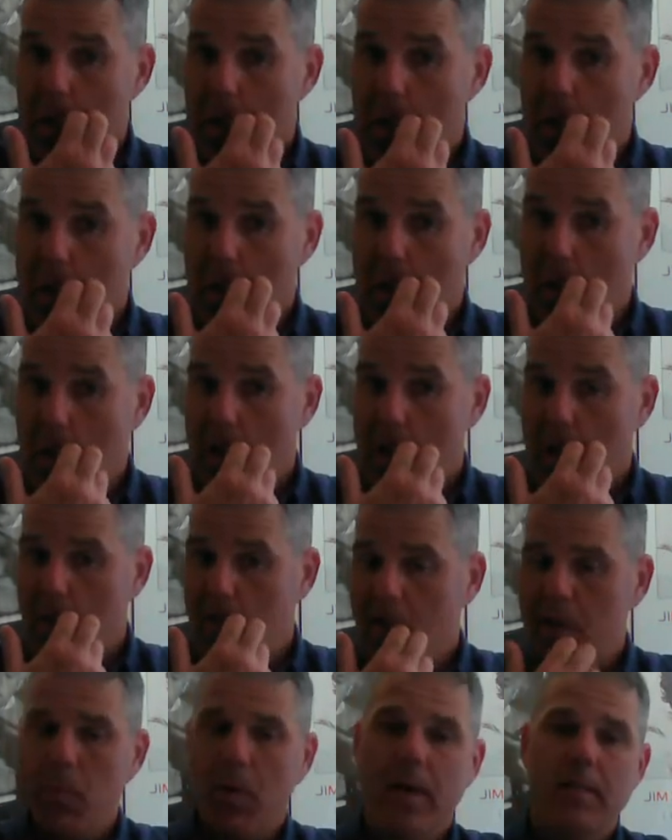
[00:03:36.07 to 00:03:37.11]
how
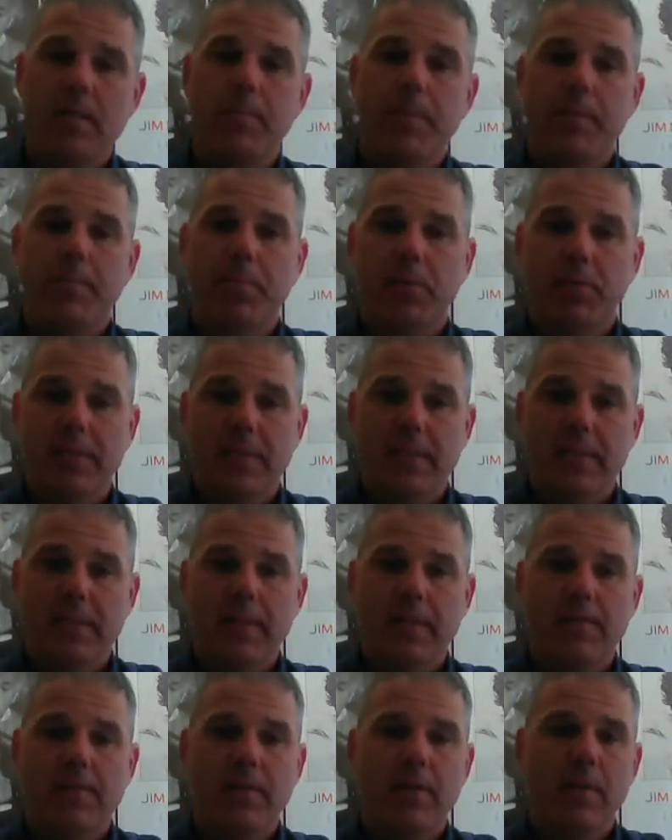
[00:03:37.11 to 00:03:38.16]
they want to be
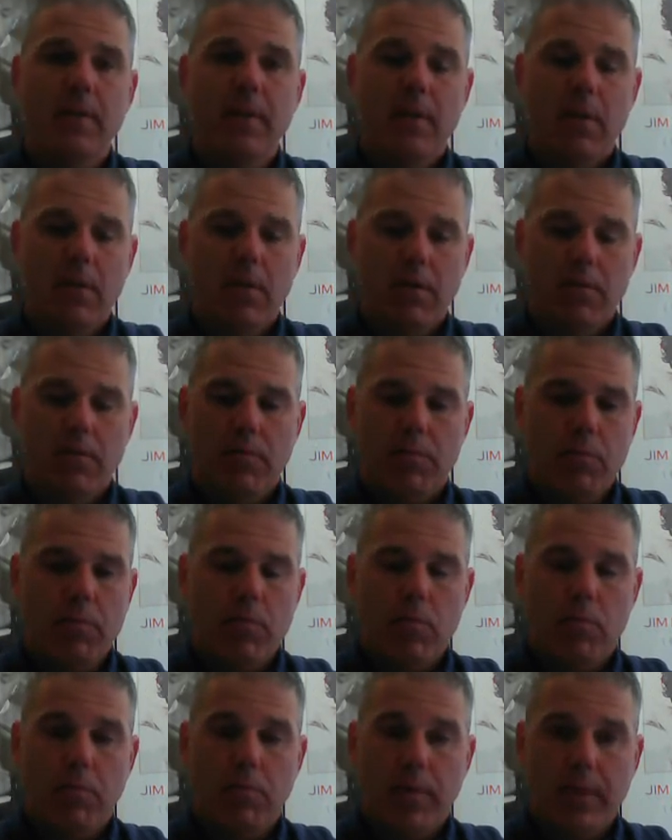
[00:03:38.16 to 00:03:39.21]
perceived
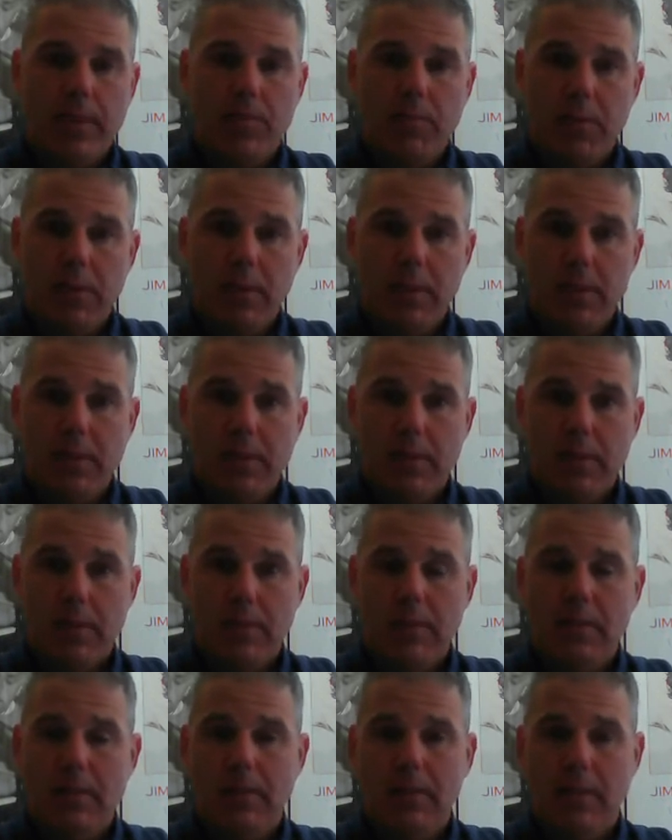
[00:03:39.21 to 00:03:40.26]
through press
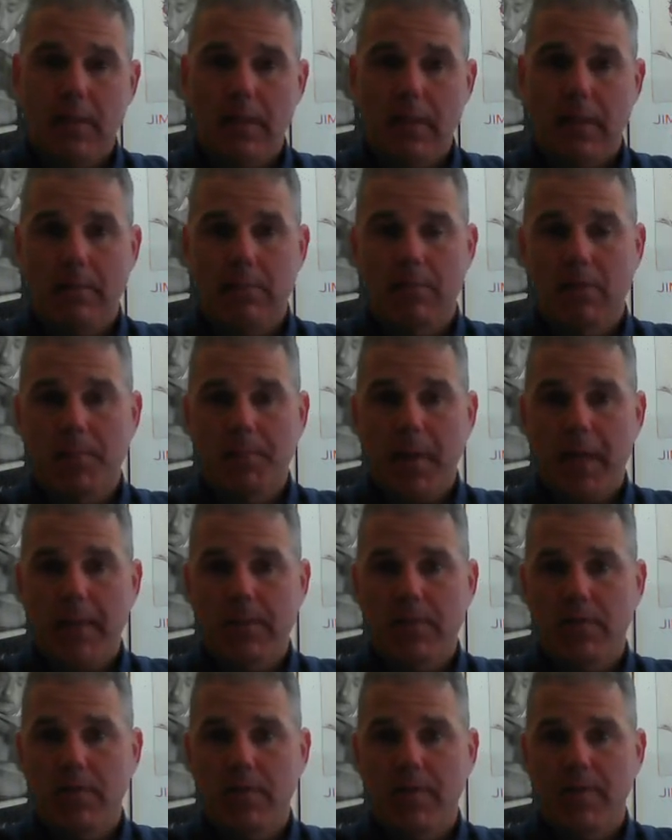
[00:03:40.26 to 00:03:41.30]
releases and
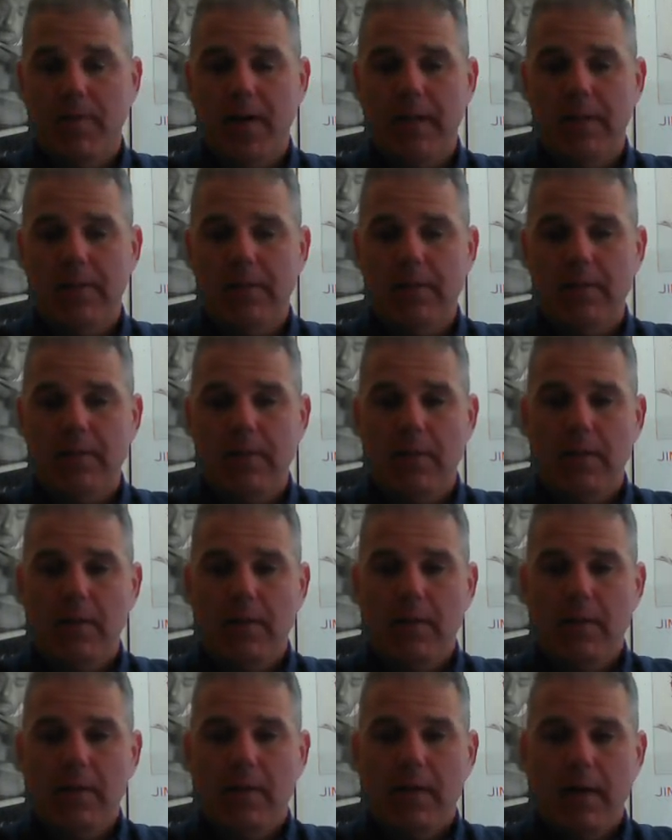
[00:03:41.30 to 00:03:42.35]
sponsored events,
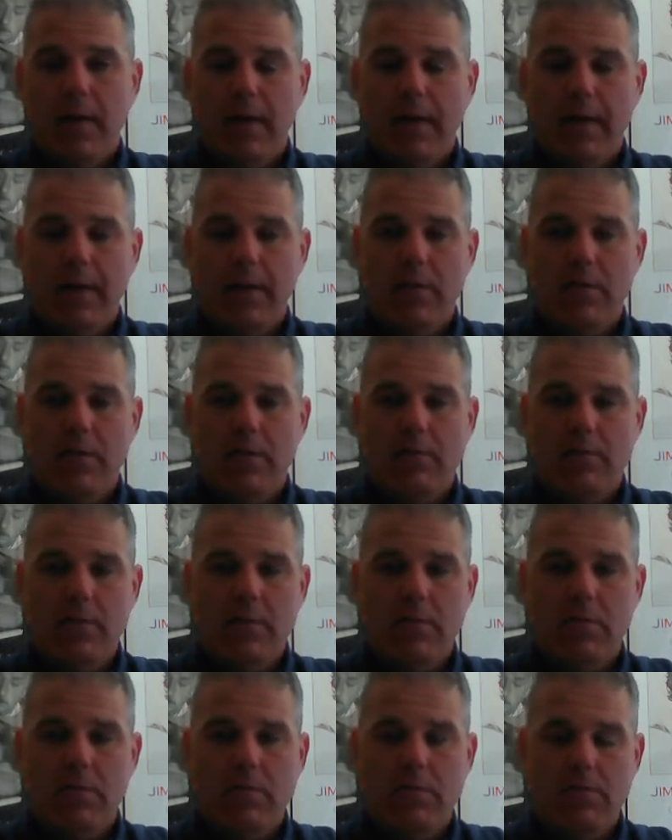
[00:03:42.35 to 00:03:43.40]

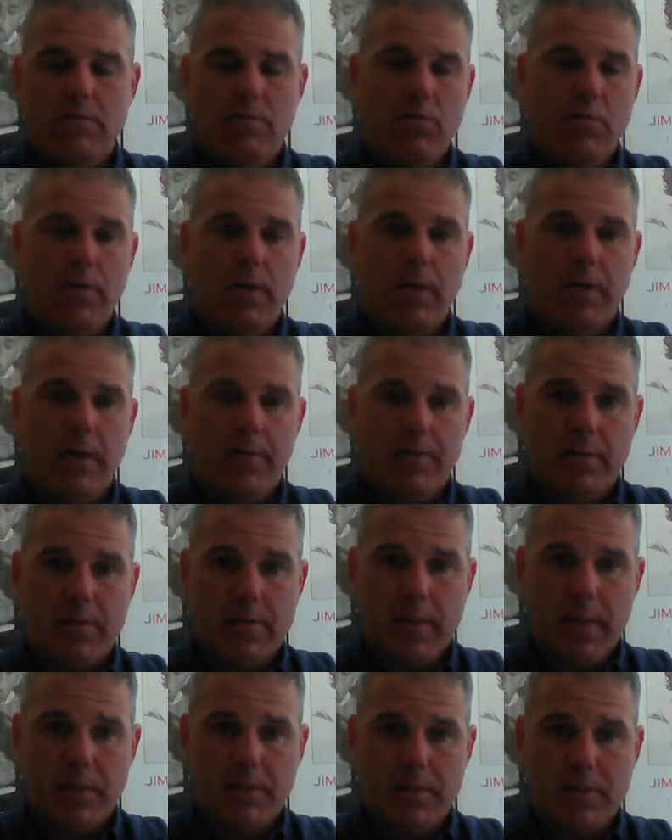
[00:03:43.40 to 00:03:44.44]
and doing other
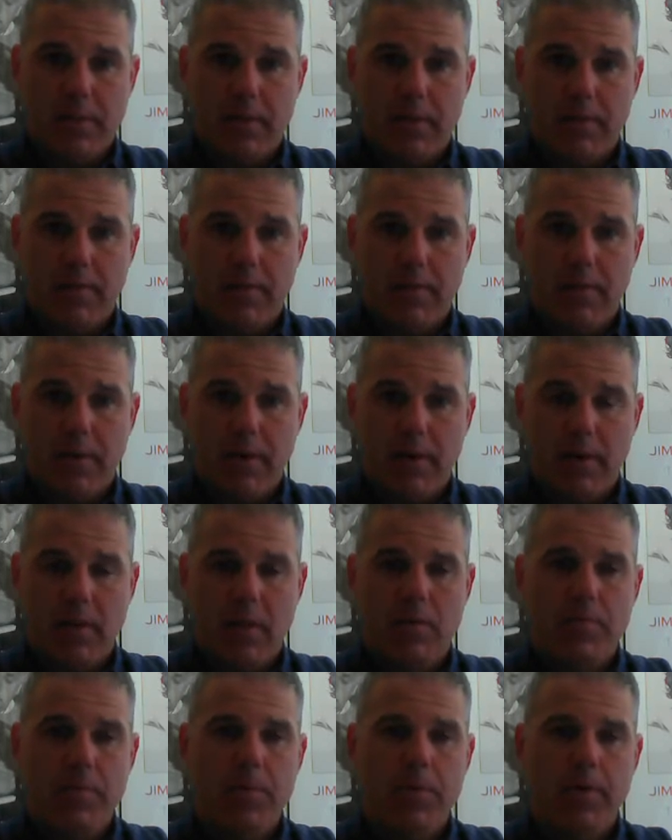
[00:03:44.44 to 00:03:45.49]
types of
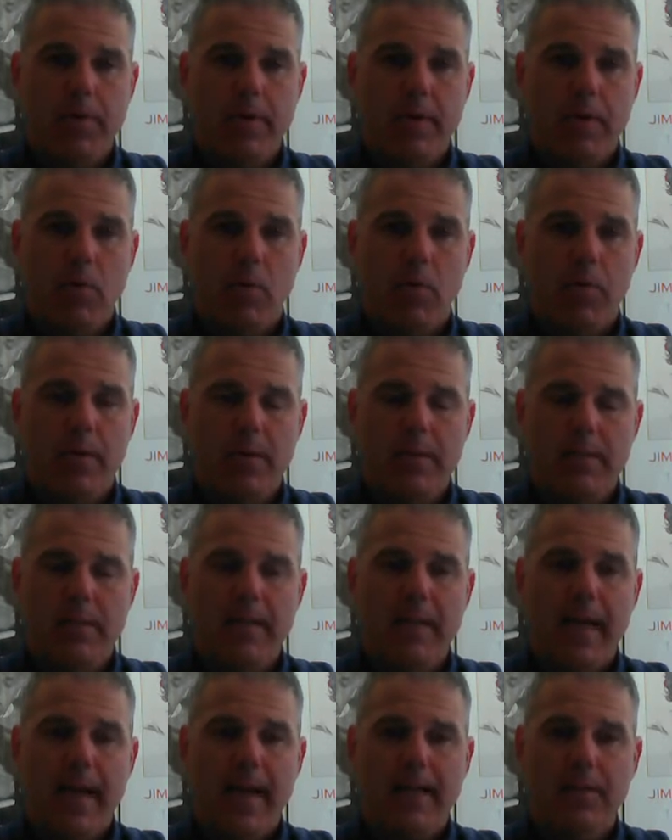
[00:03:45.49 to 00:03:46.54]

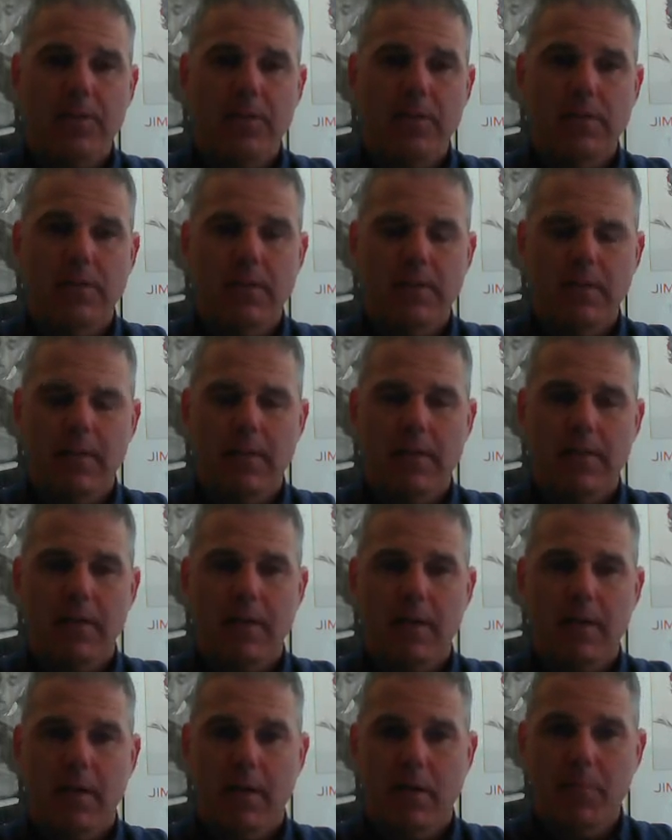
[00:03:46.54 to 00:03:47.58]
community-oriented actions that
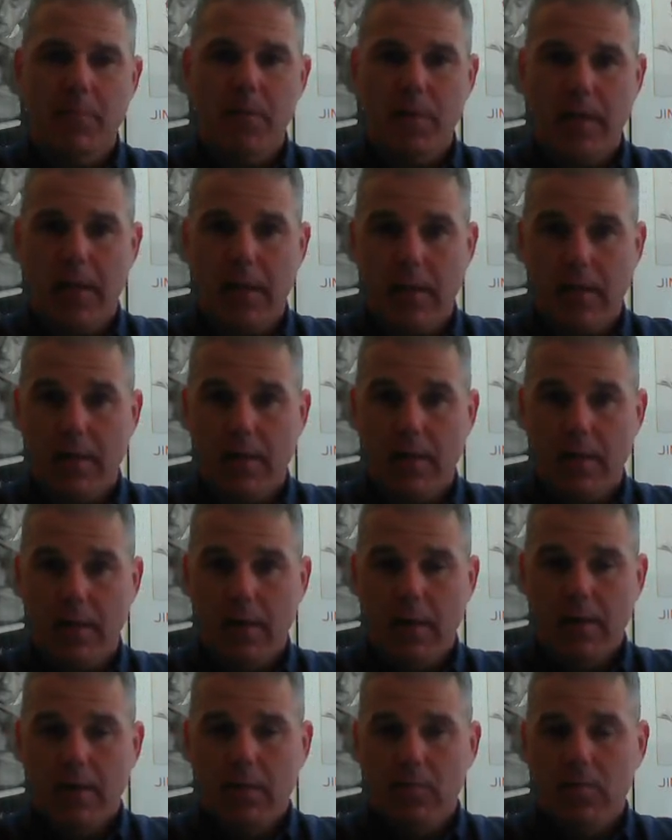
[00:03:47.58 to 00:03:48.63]
are communicated
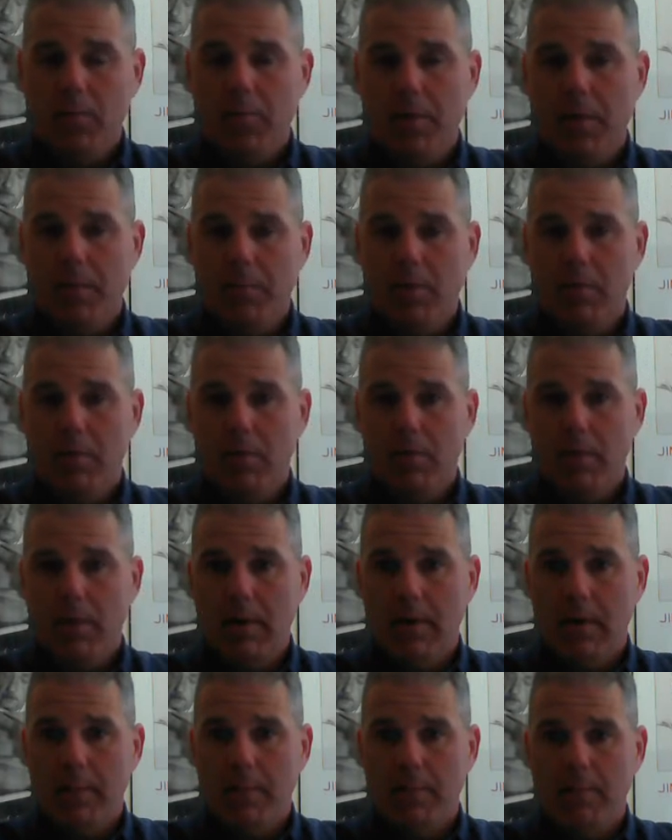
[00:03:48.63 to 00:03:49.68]
so
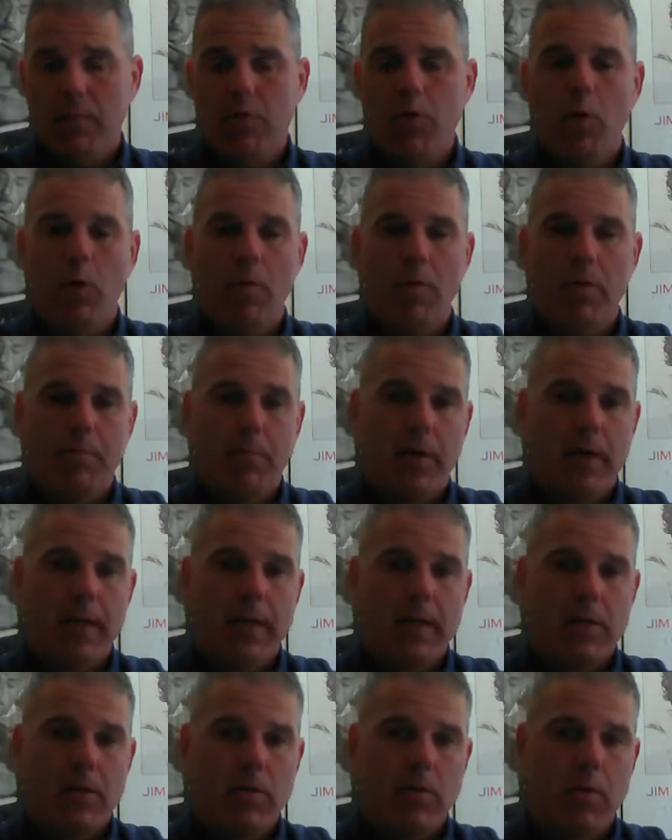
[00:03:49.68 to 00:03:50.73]
people know the
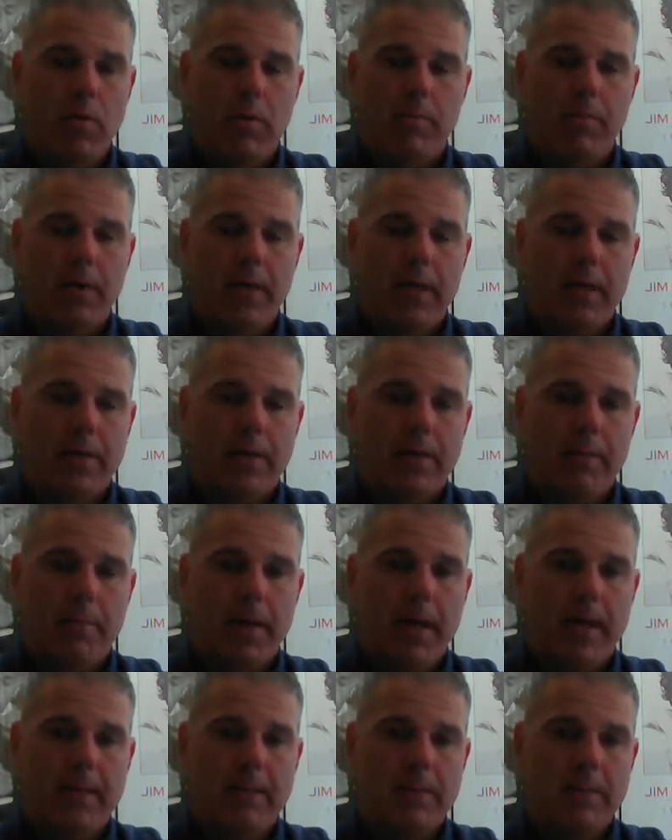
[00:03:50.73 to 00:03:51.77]
brand and know the brand in a
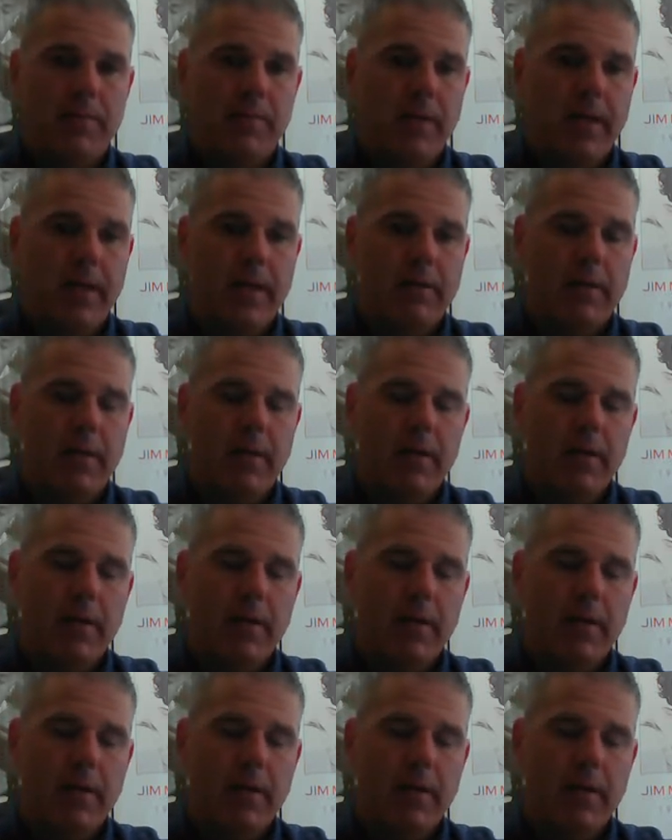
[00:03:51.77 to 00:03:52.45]
positive light.